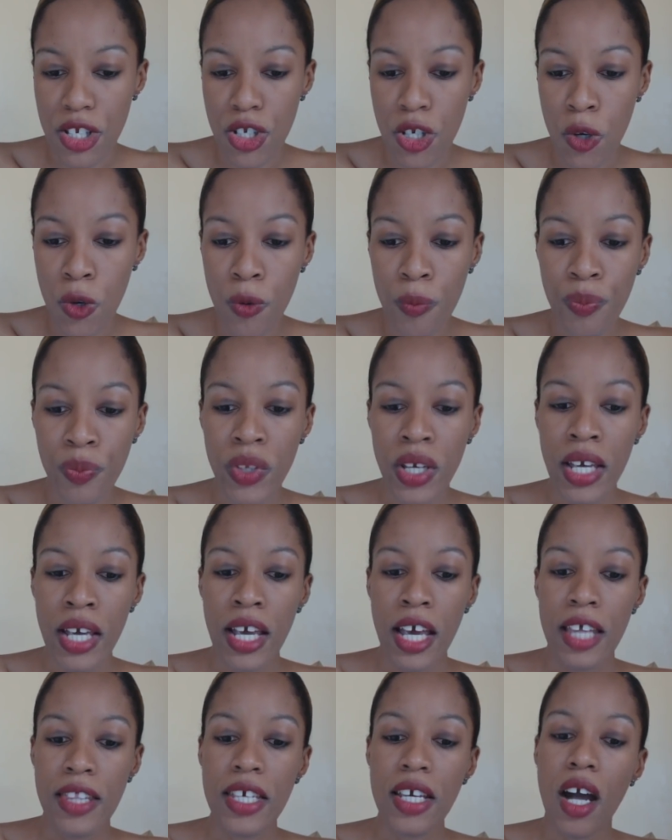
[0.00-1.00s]
So
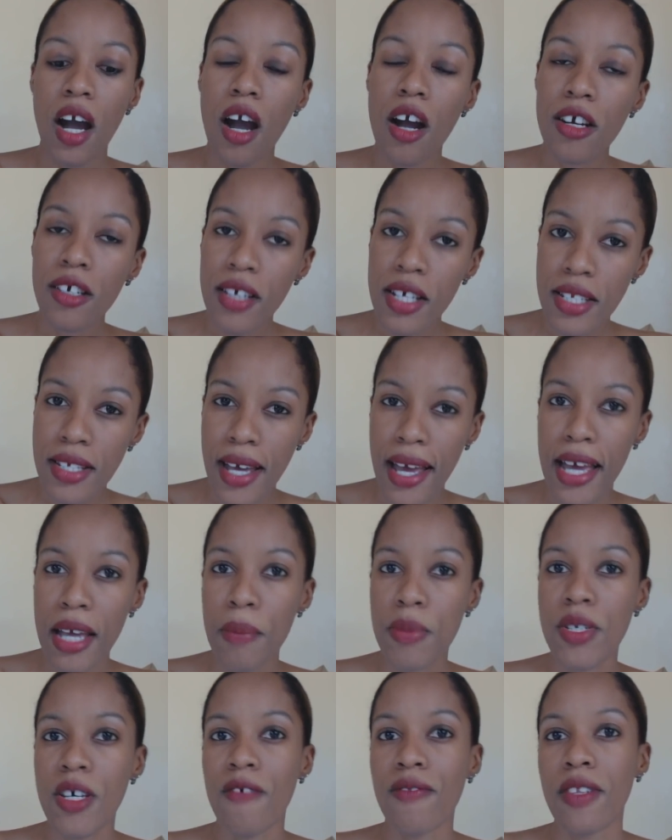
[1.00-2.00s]
the
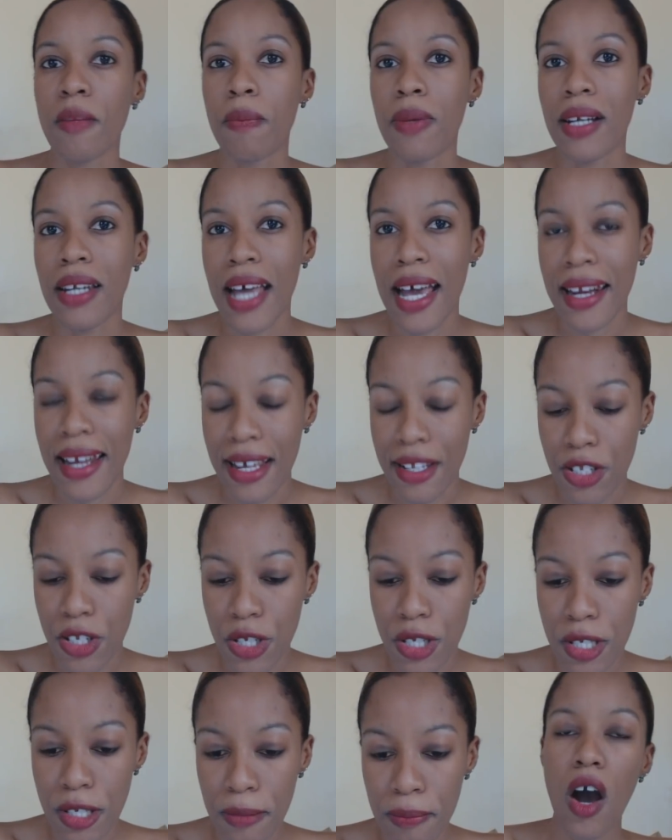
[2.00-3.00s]
archetypes of the
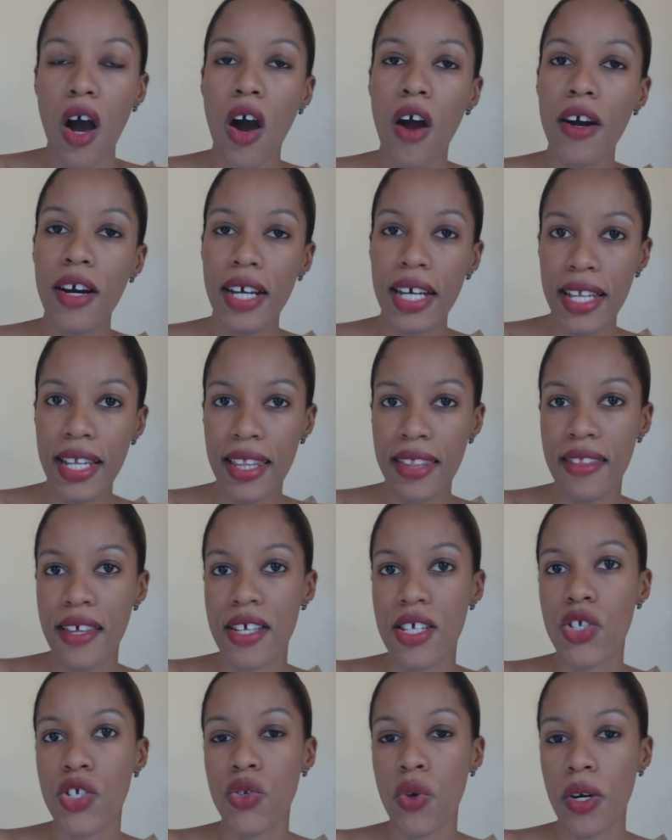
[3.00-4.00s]
planets are in
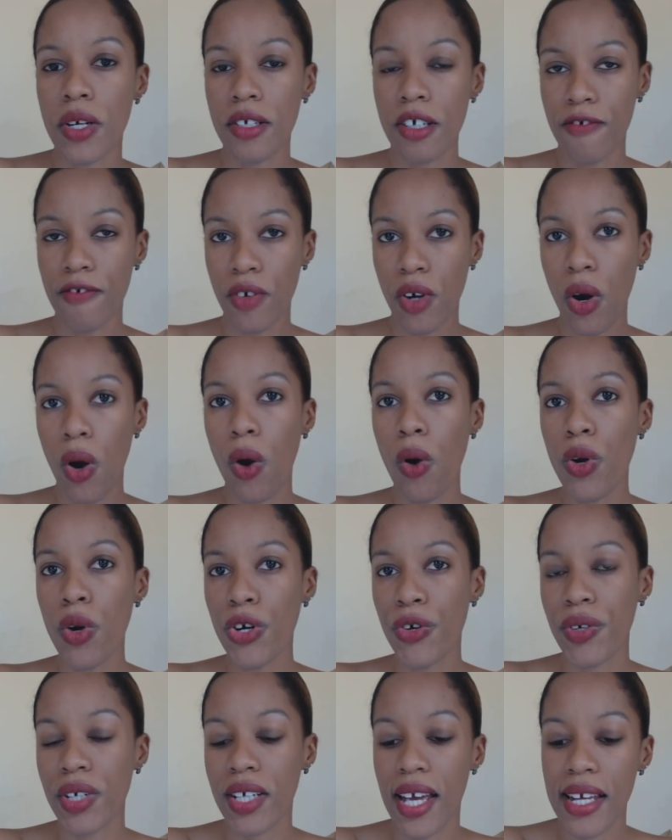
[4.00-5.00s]
this sort of
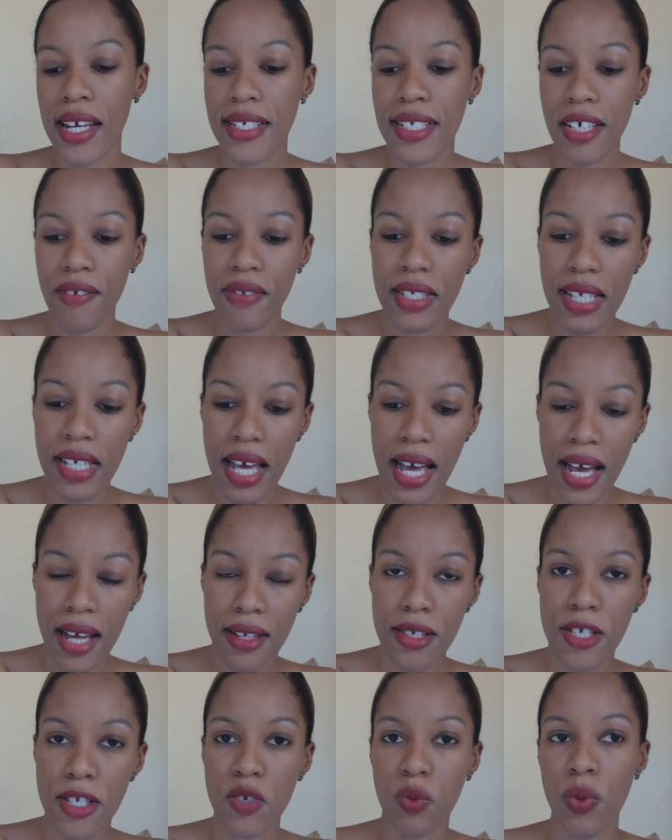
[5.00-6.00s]
co-creative
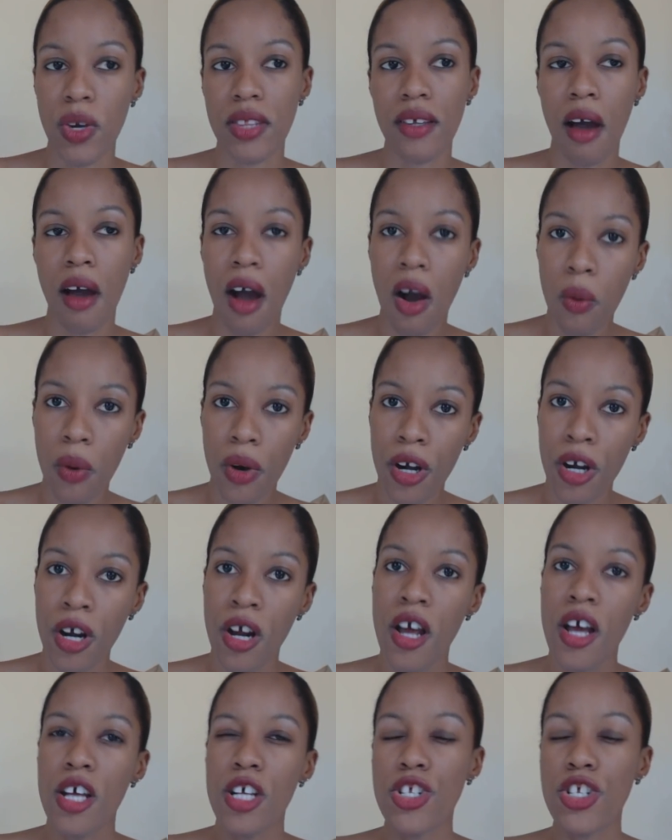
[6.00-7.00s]
dance with our
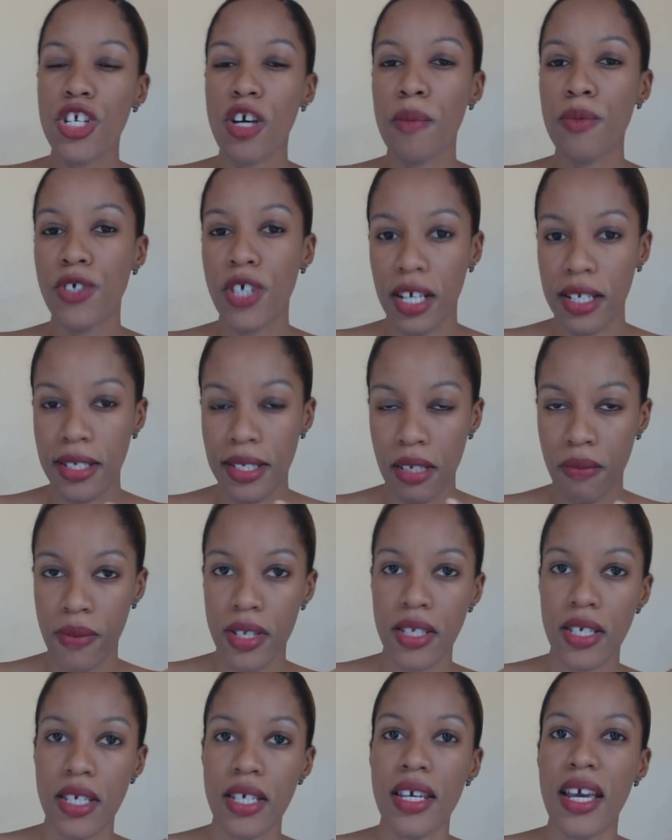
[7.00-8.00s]

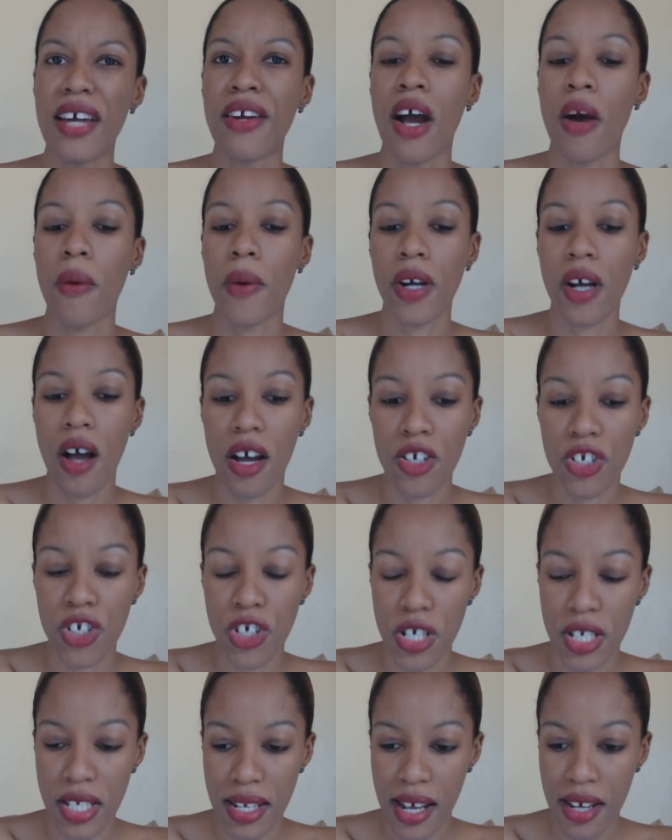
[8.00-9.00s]
subjectivity and our
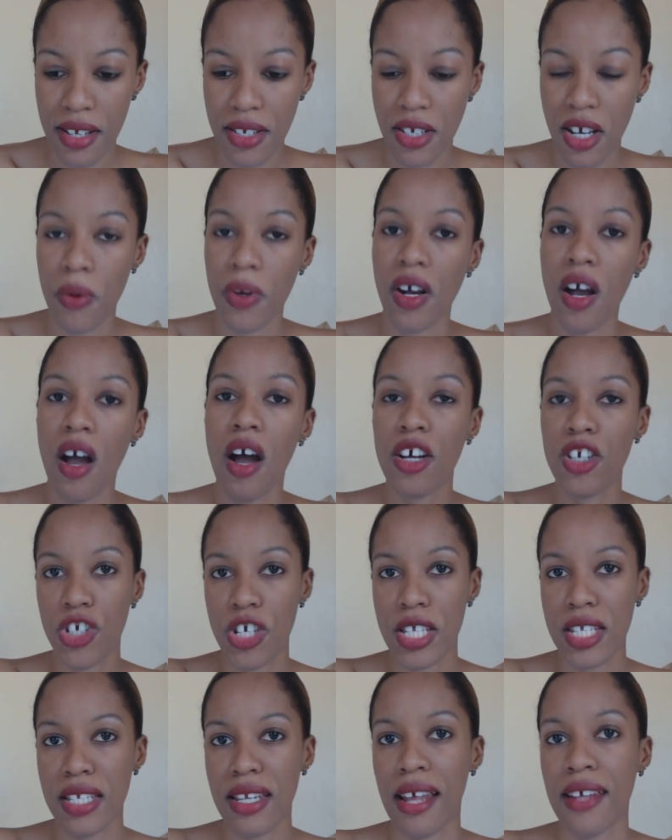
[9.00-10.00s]
consciousness
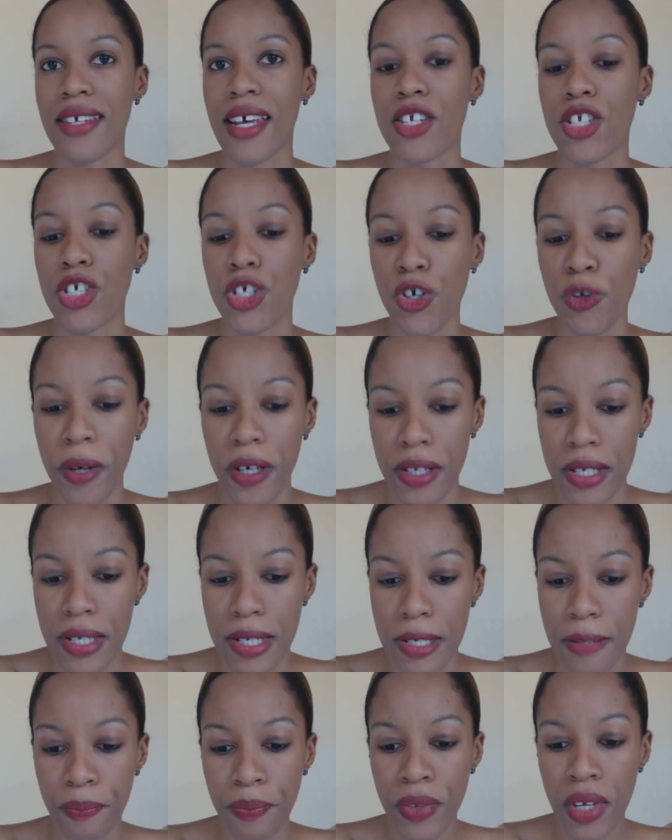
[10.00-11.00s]
as humans.